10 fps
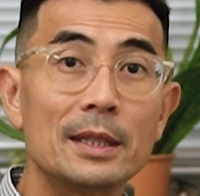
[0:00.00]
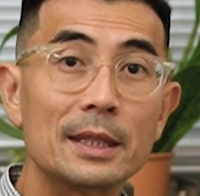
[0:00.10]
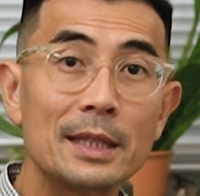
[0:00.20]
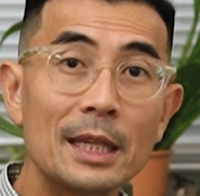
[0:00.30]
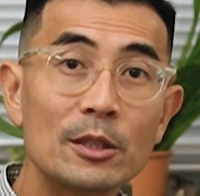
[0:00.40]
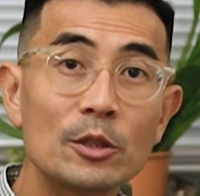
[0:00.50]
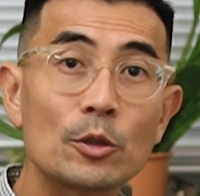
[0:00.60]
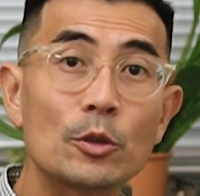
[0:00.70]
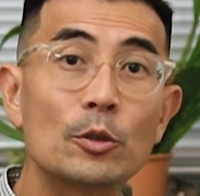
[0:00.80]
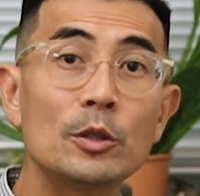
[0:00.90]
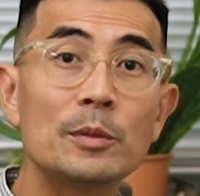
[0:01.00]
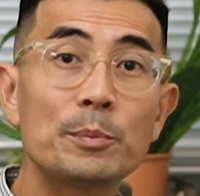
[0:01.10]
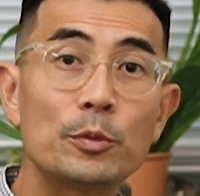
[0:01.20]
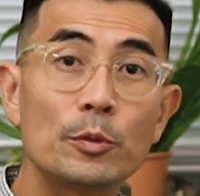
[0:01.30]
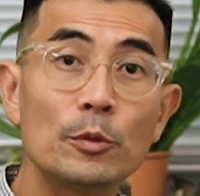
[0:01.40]
The tenant couldn't
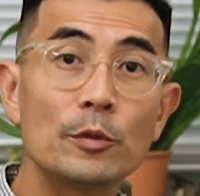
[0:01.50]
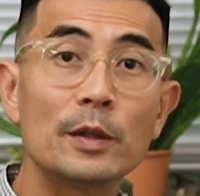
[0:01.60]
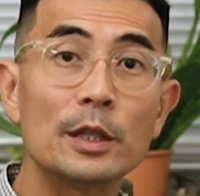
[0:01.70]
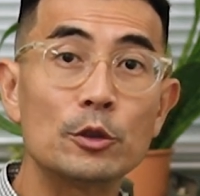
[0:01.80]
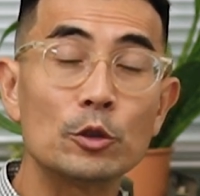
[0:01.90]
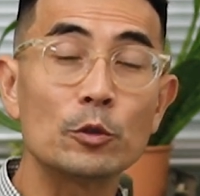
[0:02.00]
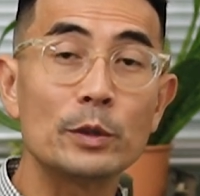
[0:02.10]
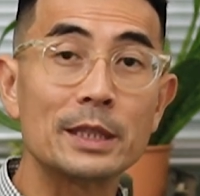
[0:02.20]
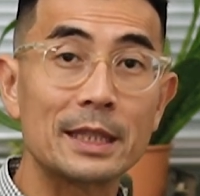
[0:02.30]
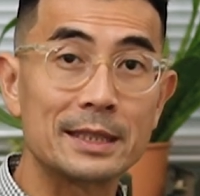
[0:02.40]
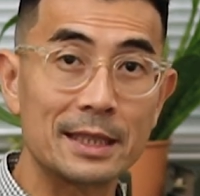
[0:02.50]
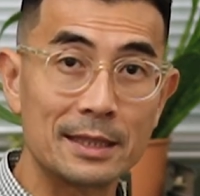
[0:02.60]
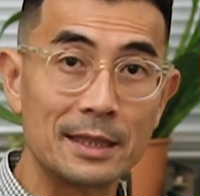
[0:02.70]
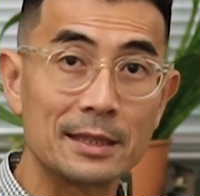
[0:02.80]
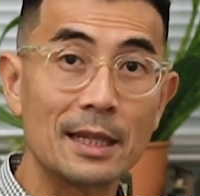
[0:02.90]
prove her jewellery's
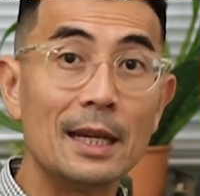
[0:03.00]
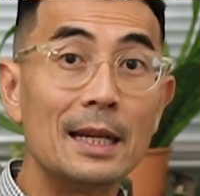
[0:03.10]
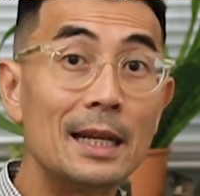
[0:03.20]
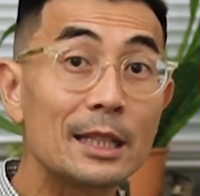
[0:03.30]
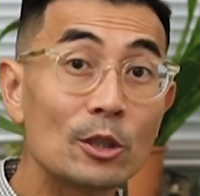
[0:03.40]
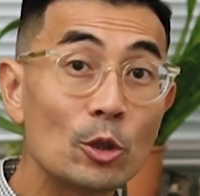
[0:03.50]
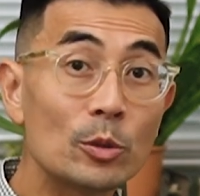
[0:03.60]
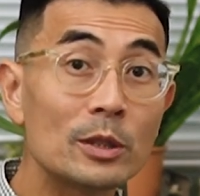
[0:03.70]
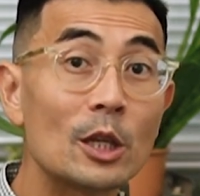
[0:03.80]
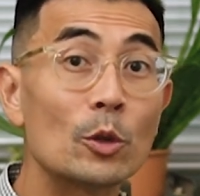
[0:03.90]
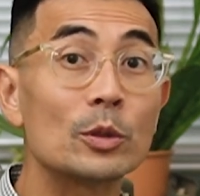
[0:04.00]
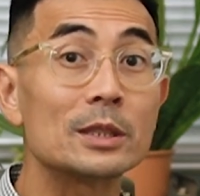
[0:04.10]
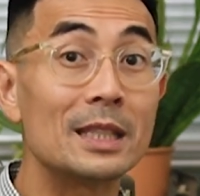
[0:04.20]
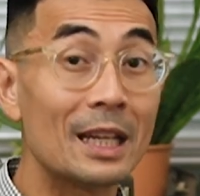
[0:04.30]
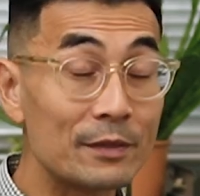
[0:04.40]
existence, let alone that it
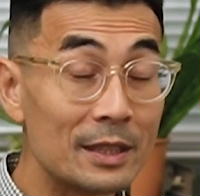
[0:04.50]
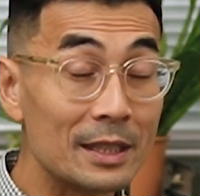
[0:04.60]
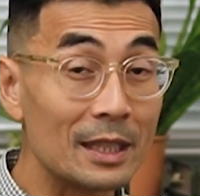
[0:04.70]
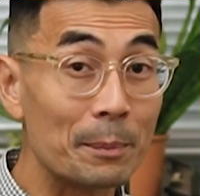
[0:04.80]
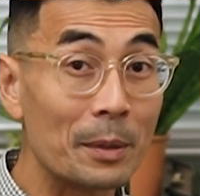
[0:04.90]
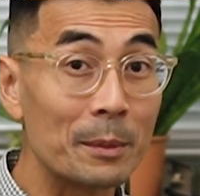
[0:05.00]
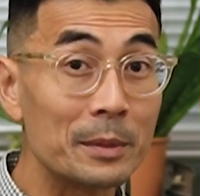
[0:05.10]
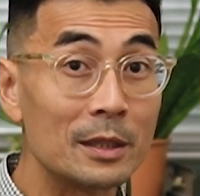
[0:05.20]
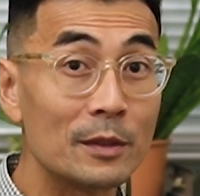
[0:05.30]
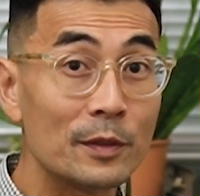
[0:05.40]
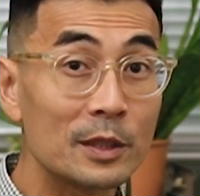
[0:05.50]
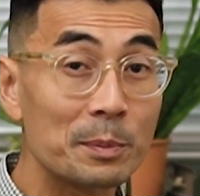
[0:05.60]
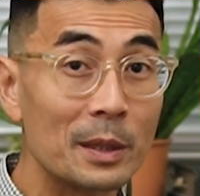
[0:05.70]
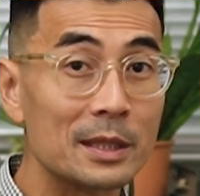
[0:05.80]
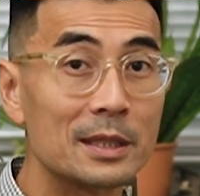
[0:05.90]
was left in the apartment in the
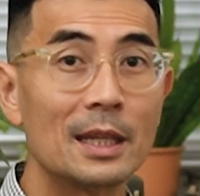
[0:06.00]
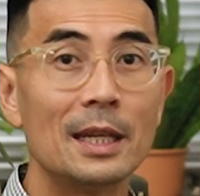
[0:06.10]
first place.